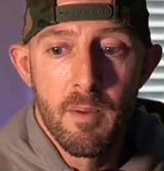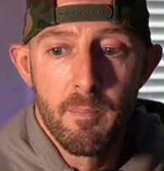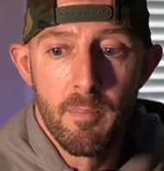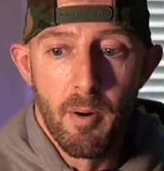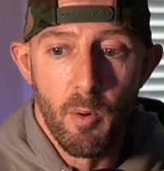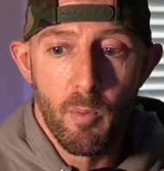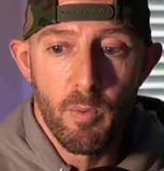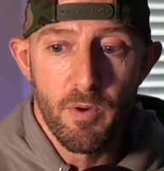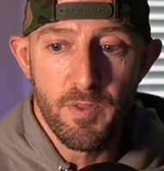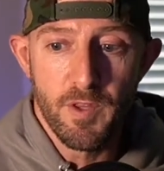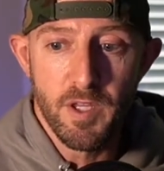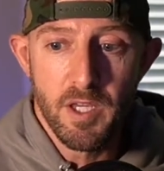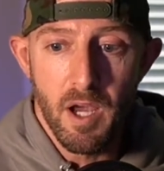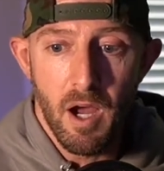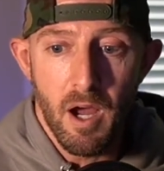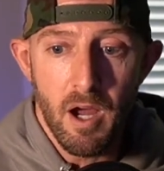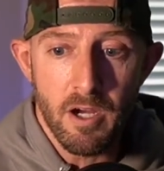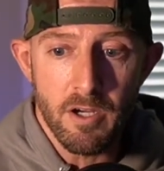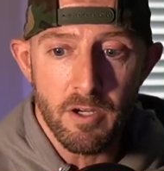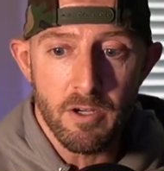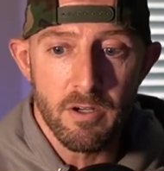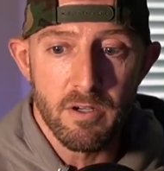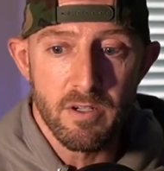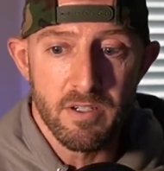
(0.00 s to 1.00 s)
But with
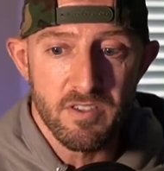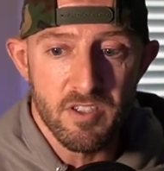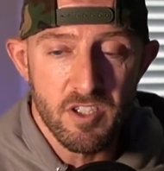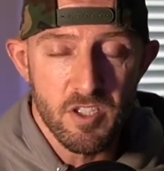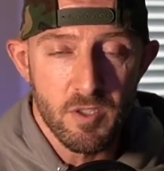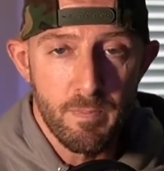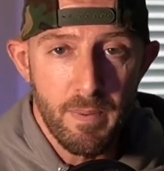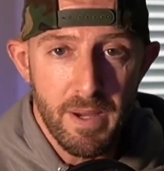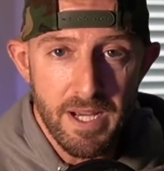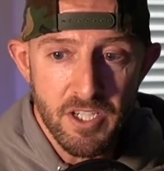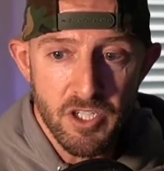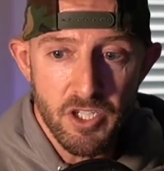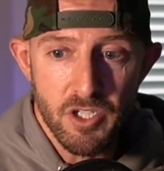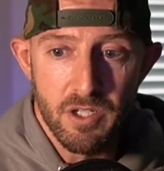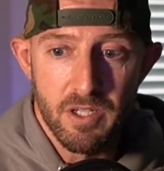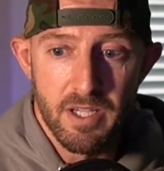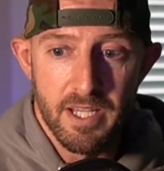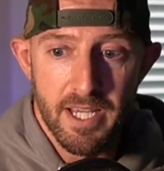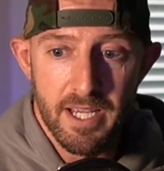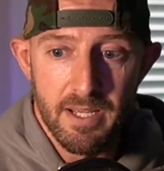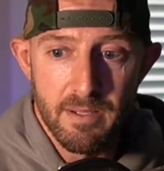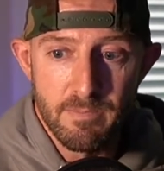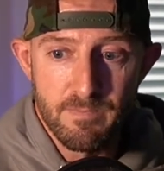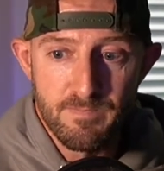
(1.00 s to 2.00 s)
Jagr
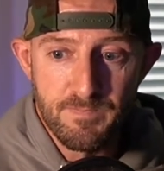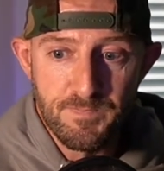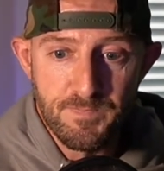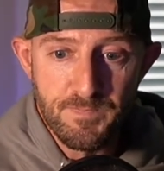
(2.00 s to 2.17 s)
especially,